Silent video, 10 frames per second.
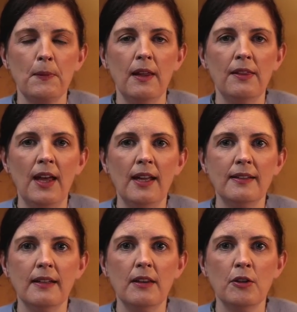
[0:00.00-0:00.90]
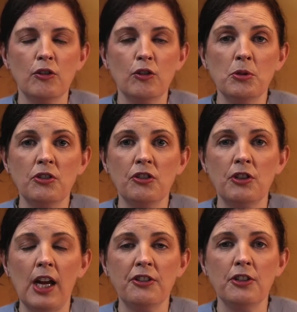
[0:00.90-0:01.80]
that there's so much
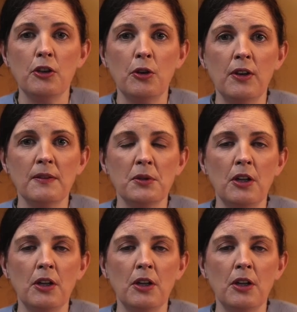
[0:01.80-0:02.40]
distraction and noise that we're